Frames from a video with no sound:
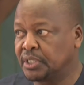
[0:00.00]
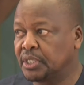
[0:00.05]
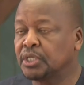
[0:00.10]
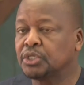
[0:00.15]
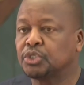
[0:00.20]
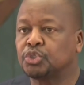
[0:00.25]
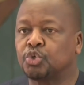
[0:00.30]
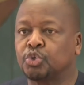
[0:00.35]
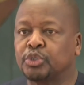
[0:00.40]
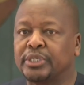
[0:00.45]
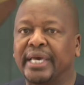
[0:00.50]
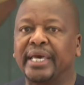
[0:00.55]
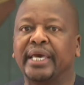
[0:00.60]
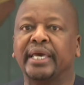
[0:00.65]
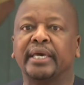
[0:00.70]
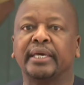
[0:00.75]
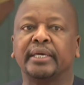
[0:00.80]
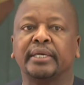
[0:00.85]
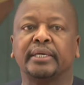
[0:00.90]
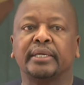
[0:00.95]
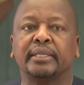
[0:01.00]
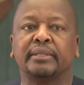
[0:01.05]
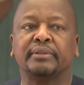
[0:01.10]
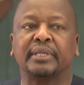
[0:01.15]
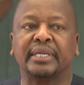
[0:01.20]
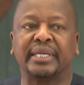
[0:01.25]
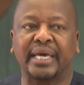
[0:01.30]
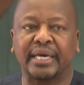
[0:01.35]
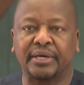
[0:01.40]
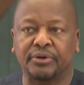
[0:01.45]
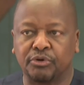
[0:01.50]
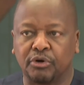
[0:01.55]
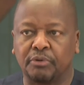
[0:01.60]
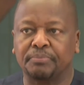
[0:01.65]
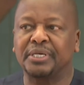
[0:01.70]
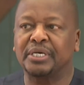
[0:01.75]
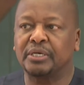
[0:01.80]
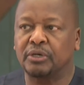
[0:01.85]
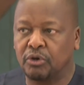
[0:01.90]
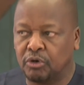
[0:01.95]
Today, the
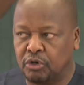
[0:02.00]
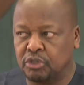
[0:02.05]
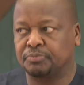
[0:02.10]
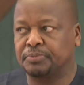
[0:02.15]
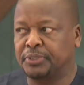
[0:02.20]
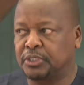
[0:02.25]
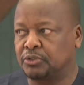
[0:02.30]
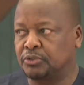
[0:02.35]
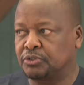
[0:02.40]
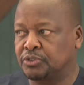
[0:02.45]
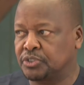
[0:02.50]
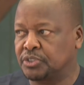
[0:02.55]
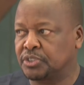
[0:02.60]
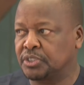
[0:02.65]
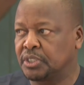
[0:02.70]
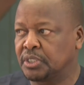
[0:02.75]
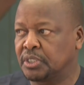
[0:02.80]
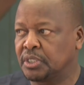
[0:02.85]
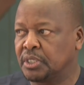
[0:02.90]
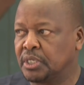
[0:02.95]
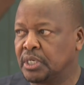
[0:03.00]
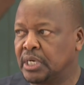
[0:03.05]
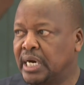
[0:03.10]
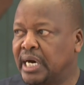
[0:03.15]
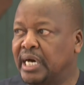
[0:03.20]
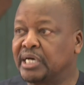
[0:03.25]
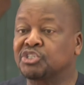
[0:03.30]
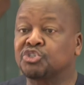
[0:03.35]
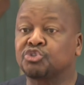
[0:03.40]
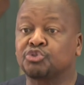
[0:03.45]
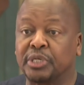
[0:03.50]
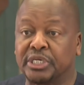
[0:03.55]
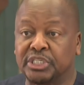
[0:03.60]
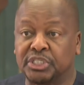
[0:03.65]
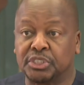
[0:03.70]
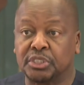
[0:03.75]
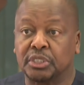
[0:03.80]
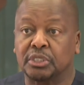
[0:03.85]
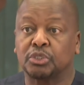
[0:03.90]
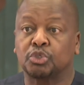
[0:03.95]
Nairobi hospitals are
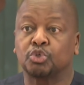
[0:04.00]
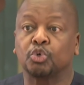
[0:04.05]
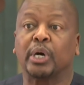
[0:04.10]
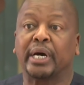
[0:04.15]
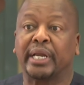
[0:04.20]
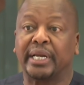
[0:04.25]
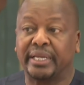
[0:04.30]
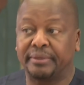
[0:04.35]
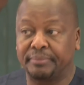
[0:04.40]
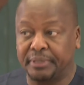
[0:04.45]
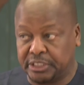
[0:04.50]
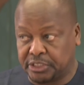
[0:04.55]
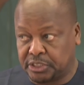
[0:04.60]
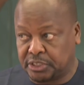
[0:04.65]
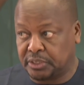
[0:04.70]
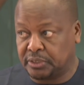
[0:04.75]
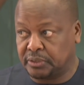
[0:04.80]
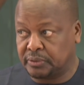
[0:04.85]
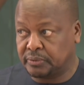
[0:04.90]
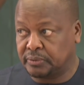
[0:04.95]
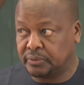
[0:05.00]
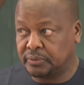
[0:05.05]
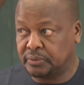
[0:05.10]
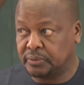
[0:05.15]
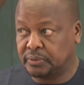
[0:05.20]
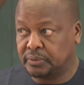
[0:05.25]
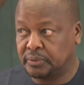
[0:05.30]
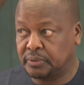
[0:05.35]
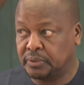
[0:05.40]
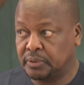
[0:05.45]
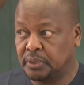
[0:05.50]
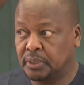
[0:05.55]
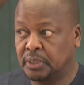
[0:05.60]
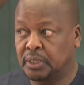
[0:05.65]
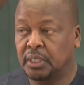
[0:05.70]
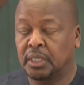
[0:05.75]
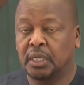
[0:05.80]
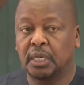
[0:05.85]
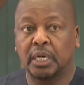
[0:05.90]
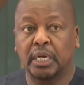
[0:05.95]
stretched to a limit.
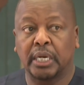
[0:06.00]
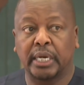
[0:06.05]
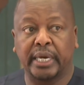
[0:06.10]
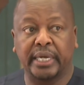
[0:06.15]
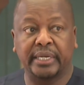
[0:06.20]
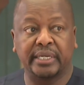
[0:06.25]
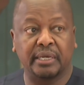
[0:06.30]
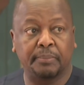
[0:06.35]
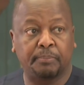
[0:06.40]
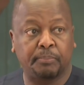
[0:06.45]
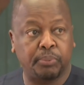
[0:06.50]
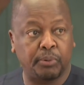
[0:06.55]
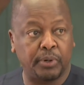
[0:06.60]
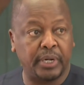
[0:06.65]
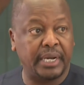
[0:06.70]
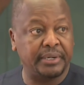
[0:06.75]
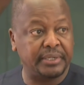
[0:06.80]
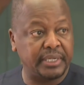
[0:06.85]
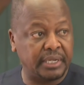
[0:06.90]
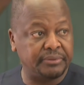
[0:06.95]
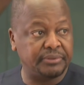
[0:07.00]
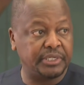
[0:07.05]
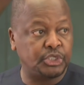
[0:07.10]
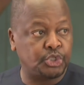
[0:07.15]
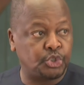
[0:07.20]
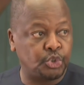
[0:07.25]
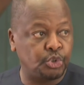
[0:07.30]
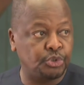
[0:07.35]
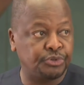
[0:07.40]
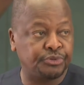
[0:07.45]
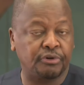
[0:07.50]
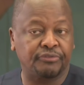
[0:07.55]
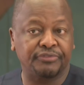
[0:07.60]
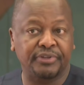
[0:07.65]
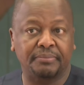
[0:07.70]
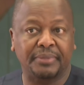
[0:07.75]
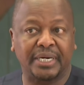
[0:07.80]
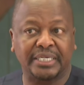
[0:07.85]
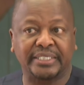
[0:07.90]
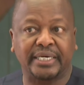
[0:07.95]
And the truth of
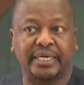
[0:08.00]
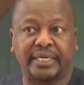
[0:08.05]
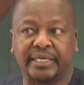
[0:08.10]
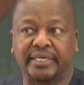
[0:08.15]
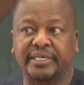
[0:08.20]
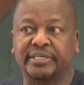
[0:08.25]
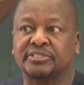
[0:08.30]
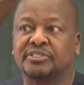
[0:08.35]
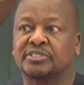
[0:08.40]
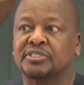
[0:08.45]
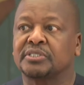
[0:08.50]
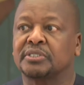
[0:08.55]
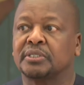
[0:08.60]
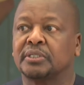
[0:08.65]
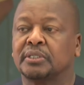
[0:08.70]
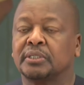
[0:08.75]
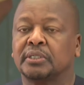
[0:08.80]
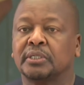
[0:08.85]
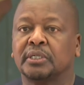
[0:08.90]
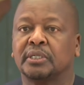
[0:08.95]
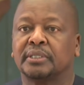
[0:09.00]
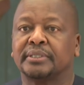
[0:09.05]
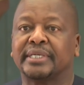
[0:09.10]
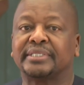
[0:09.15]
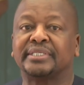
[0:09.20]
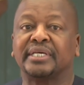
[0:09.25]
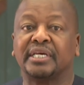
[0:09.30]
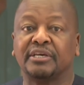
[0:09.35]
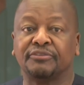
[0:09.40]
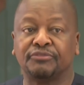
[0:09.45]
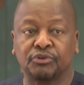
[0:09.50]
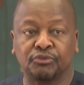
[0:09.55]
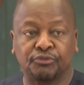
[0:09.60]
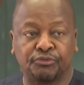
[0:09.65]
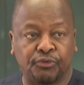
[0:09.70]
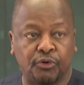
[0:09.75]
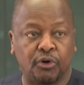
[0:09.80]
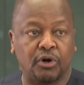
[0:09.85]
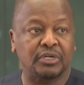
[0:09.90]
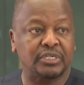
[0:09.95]
the matter is that if you
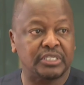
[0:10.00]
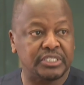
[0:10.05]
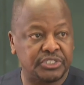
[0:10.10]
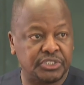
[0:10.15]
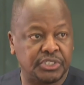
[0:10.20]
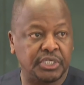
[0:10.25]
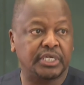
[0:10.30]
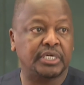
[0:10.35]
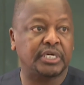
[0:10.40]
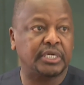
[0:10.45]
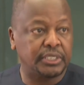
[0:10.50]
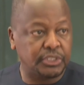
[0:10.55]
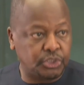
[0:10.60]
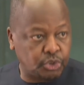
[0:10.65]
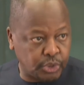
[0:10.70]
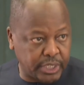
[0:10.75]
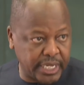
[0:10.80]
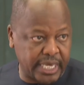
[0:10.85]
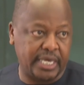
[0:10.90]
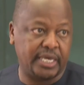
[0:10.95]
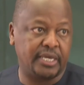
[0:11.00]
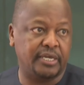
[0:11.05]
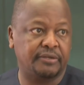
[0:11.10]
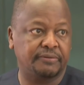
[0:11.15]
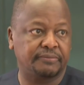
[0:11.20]
fall sick today